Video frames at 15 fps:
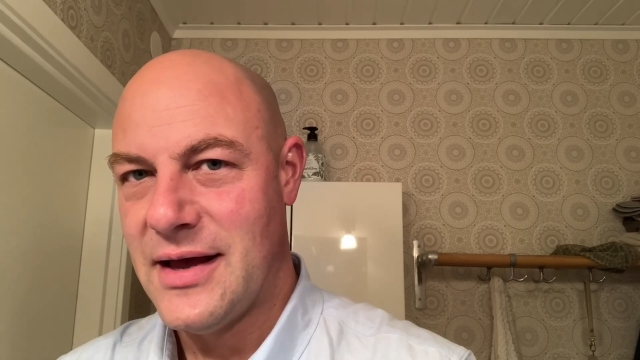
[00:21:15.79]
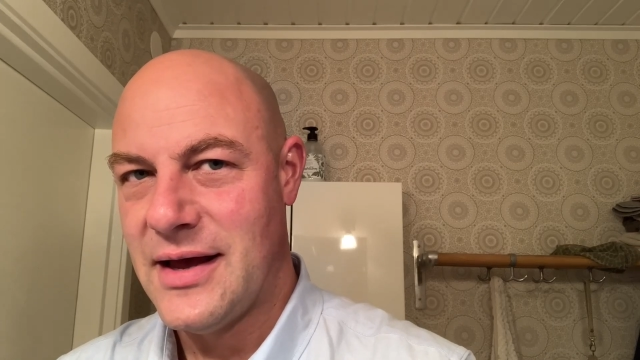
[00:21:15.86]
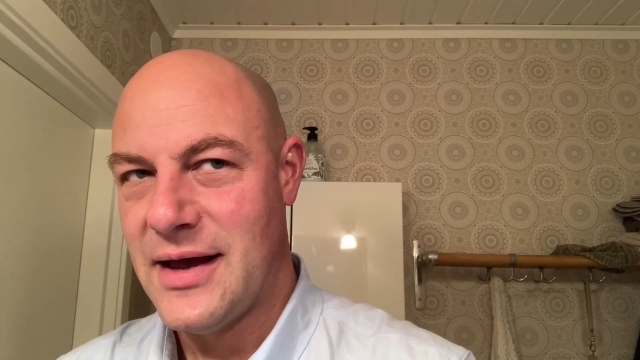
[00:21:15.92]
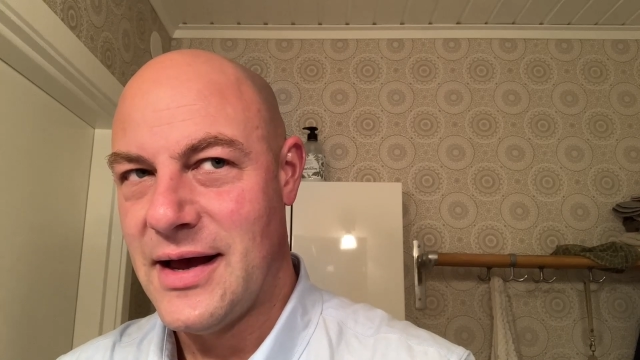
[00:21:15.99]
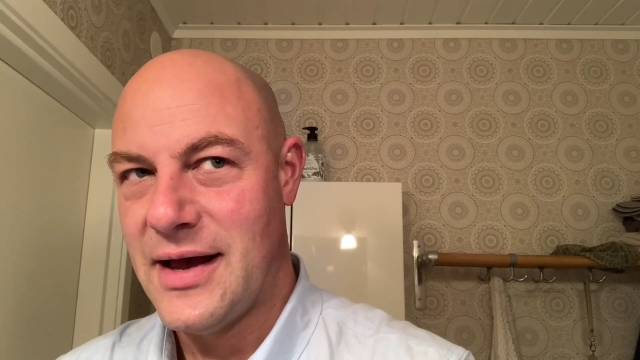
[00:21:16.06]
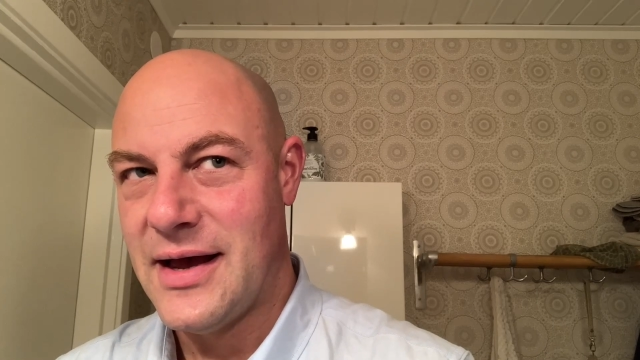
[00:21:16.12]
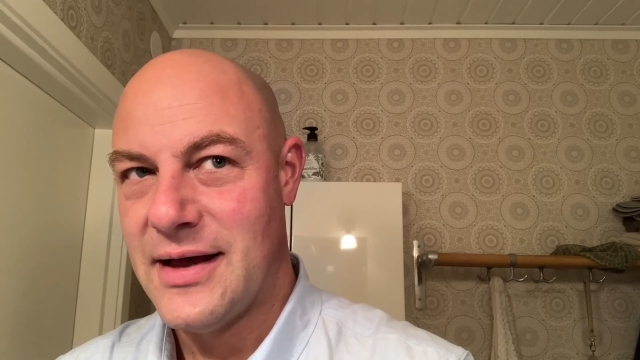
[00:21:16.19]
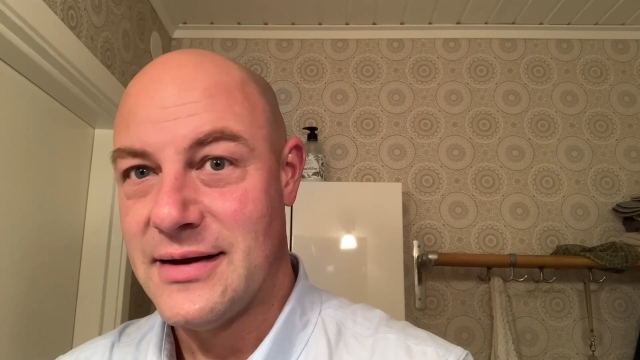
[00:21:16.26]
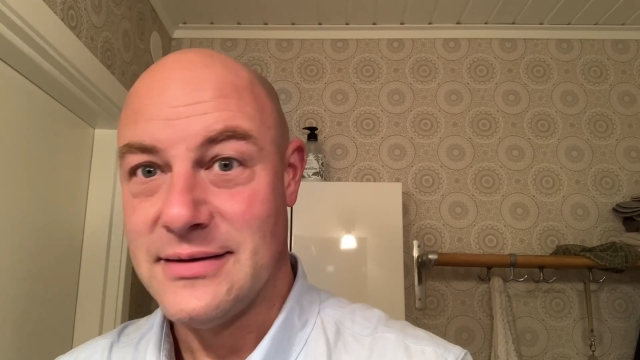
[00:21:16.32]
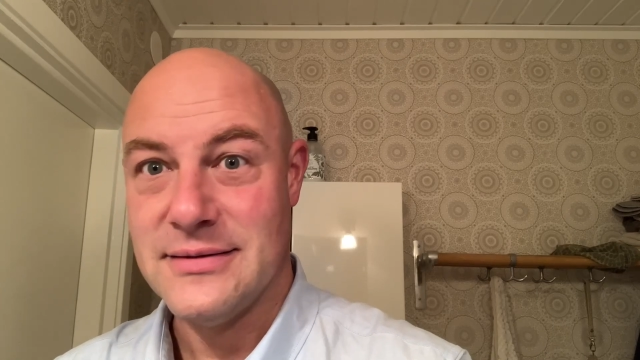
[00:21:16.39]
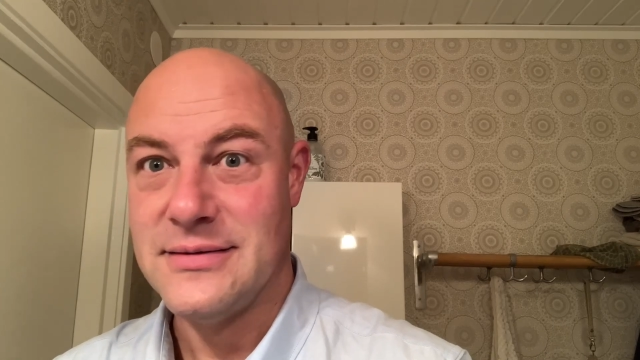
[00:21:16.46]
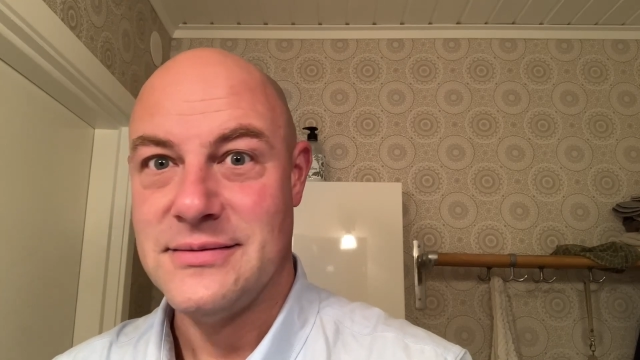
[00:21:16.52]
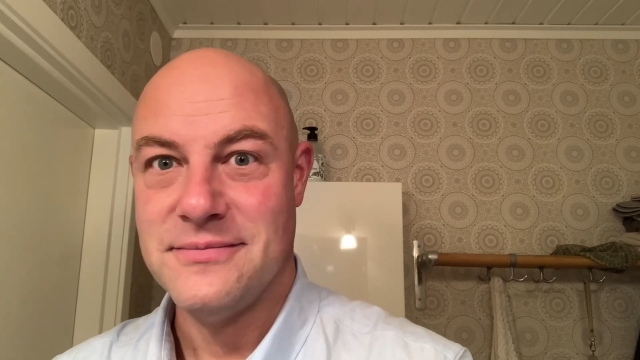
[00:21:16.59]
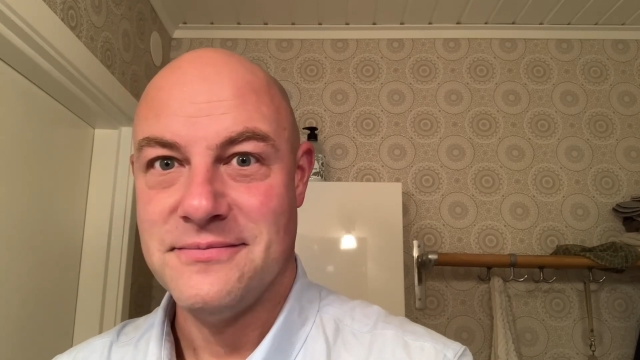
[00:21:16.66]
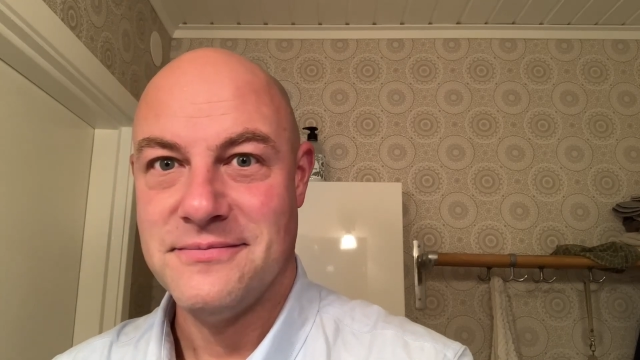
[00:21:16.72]
and
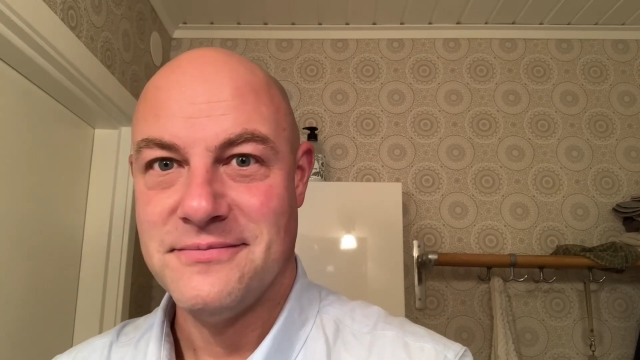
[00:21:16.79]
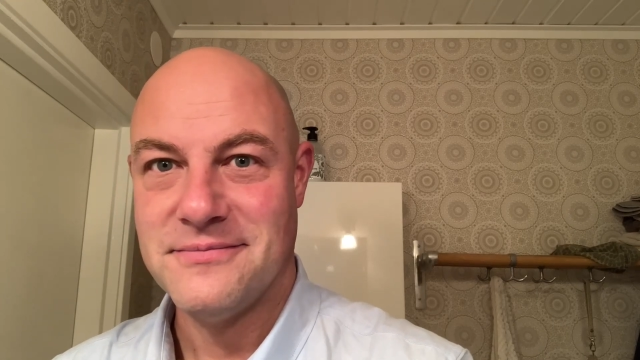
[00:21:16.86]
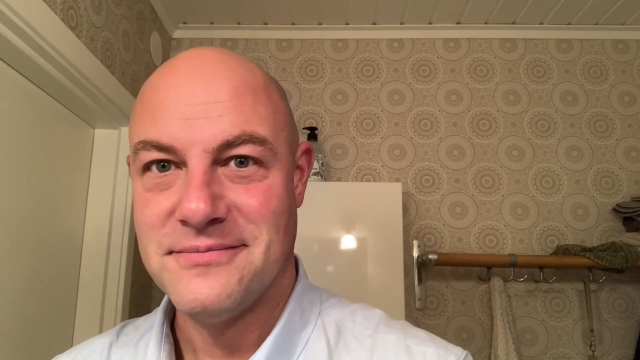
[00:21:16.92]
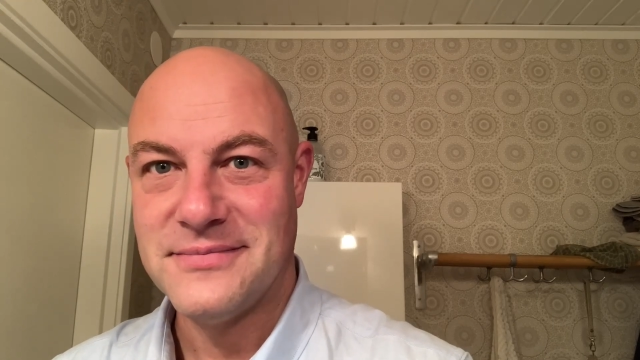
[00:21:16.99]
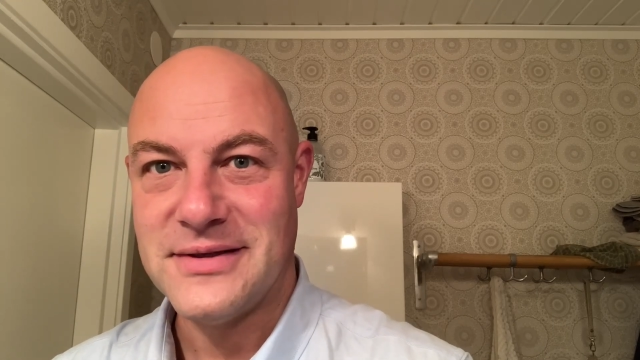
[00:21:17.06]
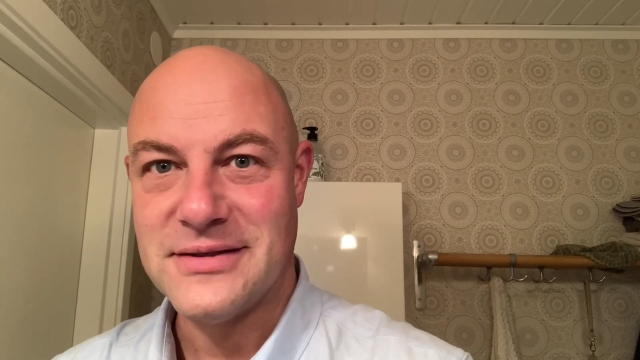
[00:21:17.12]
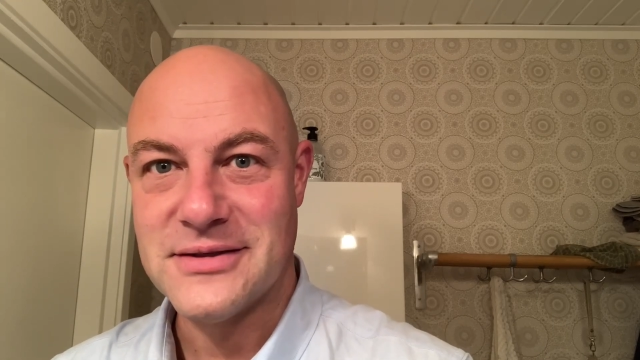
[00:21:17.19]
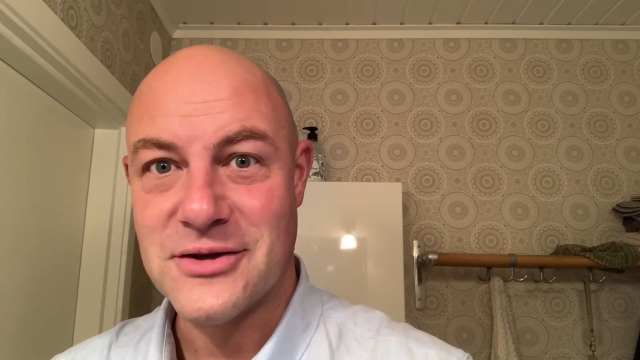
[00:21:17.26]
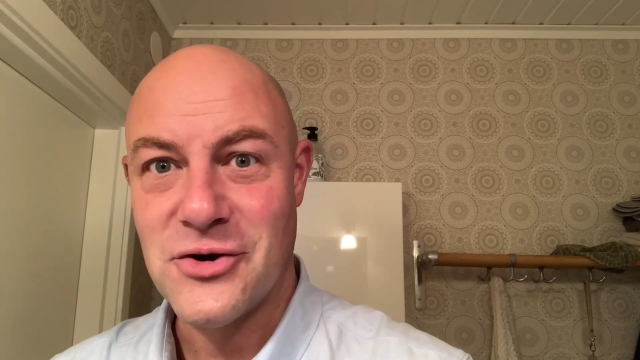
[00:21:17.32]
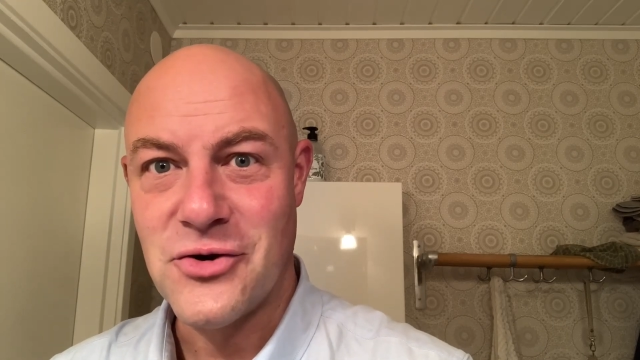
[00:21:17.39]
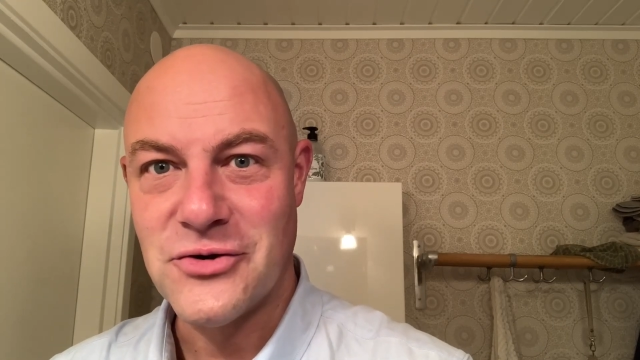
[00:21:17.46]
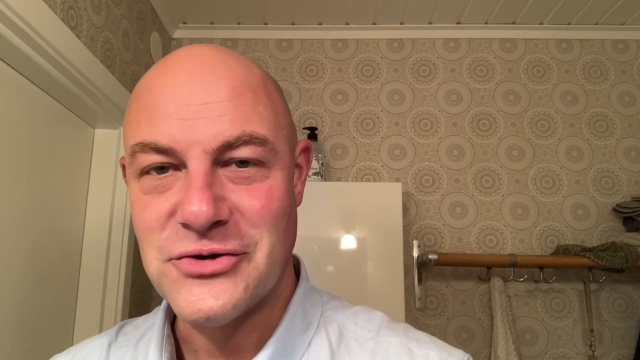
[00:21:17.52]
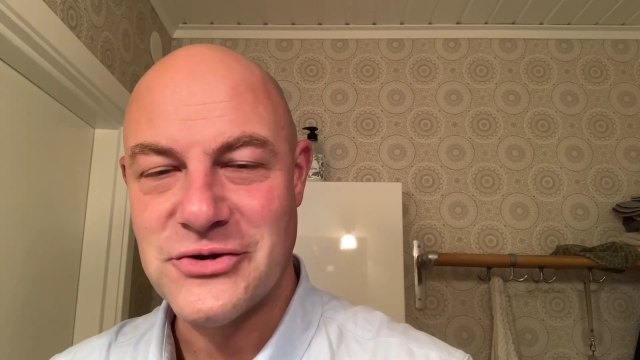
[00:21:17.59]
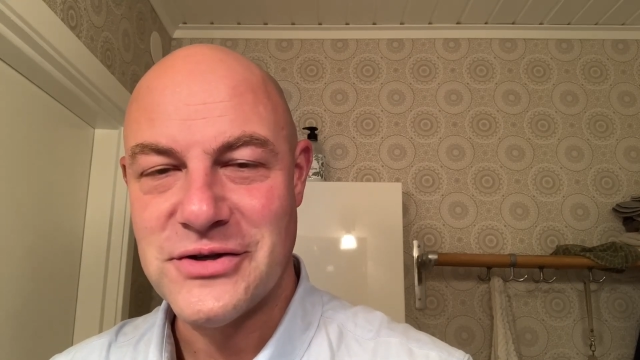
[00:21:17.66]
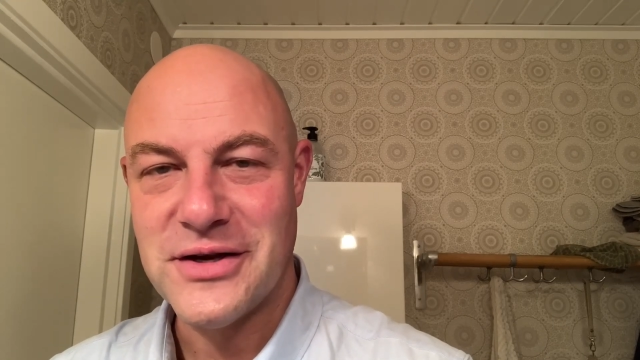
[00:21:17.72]
it doesn't cost